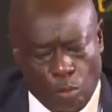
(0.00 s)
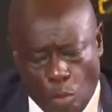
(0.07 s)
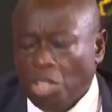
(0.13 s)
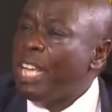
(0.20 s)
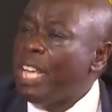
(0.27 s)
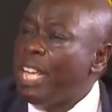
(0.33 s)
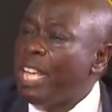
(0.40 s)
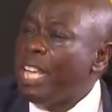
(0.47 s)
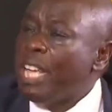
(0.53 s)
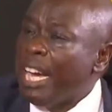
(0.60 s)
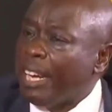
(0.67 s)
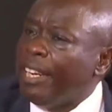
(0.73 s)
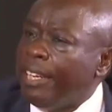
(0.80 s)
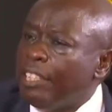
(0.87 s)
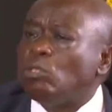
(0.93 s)
Mm-hmm. And
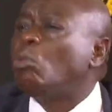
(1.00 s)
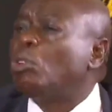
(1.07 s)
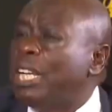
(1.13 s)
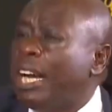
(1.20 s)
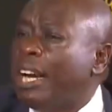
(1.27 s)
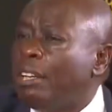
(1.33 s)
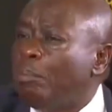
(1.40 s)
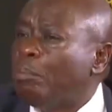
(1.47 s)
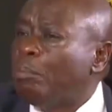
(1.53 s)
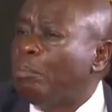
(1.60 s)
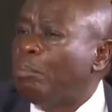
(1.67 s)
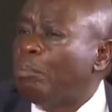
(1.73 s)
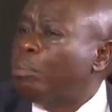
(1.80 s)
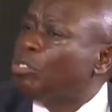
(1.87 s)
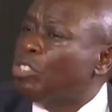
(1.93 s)
what we agreed is
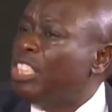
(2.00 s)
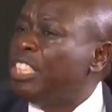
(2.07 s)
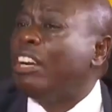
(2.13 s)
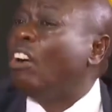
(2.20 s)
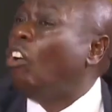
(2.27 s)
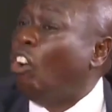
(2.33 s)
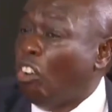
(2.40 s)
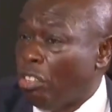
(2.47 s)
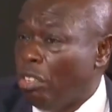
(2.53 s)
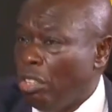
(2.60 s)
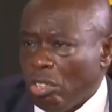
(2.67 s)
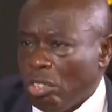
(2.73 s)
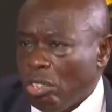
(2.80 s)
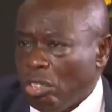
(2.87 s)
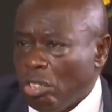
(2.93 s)
what we are
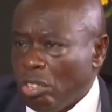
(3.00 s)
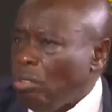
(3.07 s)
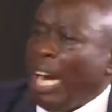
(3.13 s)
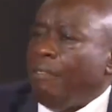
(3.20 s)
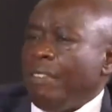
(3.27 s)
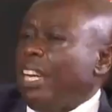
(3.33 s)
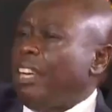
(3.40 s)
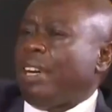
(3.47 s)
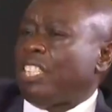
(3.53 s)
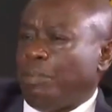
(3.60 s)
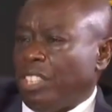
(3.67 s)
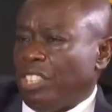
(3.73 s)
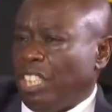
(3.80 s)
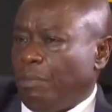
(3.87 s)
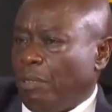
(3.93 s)
proceeding on. So I
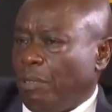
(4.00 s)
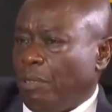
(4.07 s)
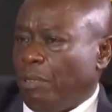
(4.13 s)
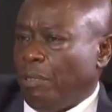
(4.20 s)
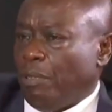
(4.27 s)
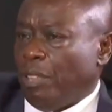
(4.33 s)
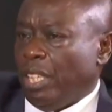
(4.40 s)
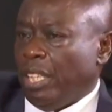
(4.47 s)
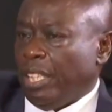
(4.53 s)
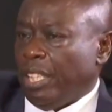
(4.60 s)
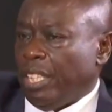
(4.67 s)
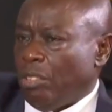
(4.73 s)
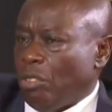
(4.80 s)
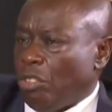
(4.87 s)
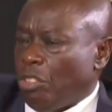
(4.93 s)
have never asked the
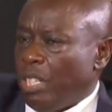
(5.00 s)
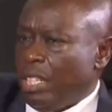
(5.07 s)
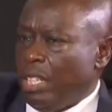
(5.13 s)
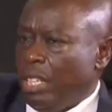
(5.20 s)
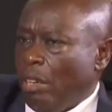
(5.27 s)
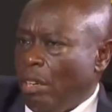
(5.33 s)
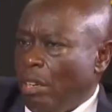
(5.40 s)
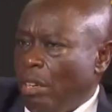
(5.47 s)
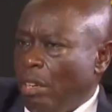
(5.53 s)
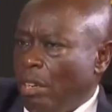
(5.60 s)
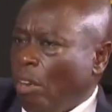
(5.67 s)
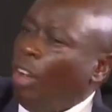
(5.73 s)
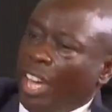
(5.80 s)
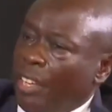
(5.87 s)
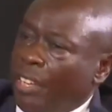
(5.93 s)
president for any written
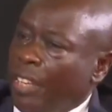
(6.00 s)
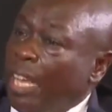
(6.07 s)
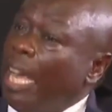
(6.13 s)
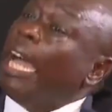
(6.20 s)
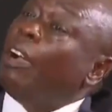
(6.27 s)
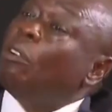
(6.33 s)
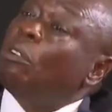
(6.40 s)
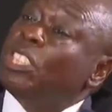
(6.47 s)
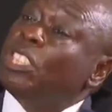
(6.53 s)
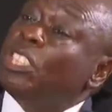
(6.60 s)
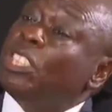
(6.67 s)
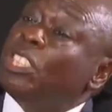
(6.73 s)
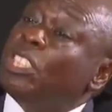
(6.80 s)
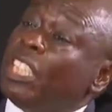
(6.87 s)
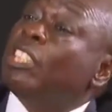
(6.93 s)
document or
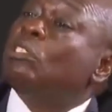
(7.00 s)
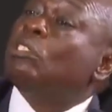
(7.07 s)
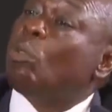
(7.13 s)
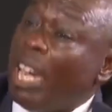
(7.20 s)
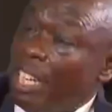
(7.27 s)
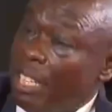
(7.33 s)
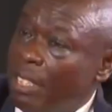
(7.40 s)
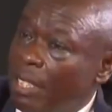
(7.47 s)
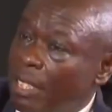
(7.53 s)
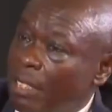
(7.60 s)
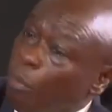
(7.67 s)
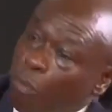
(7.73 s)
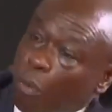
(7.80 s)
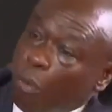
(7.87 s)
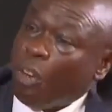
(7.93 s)
anything. I always take his
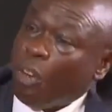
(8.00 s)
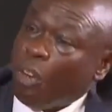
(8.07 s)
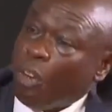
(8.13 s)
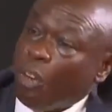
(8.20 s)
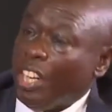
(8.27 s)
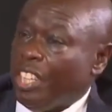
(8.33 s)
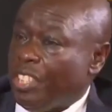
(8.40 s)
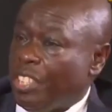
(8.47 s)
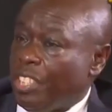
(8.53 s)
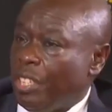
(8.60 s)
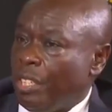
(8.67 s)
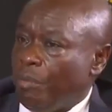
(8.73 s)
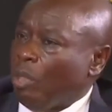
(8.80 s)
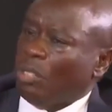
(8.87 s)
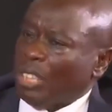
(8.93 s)
word
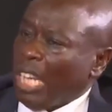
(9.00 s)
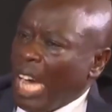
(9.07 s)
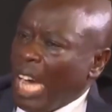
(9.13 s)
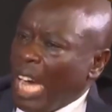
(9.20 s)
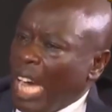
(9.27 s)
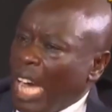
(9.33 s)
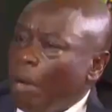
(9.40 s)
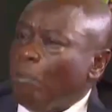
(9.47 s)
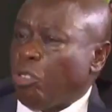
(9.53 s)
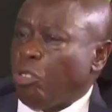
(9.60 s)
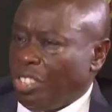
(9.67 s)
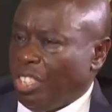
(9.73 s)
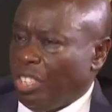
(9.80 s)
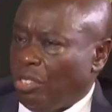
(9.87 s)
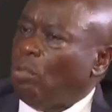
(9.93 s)
for it,
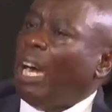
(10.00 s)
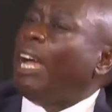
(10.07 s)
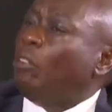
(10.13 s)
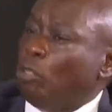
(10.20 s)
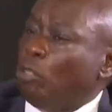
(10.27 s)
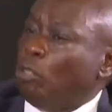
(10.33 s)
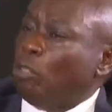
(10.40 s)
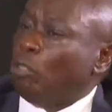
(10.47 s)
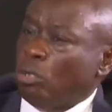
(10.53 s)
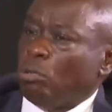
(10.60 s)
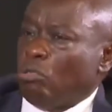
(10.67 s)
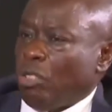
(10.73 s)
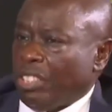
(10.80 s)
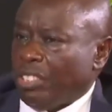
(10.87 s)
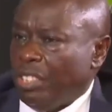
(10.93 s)
because I'm trusting, so
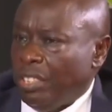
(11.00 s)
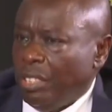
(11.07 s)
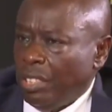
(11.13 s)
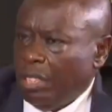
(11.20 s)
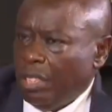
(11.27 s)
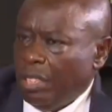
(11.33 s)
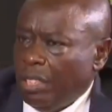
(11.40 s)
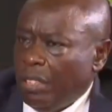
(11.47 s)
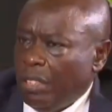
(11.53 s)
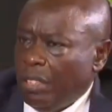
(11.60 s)
I also trust.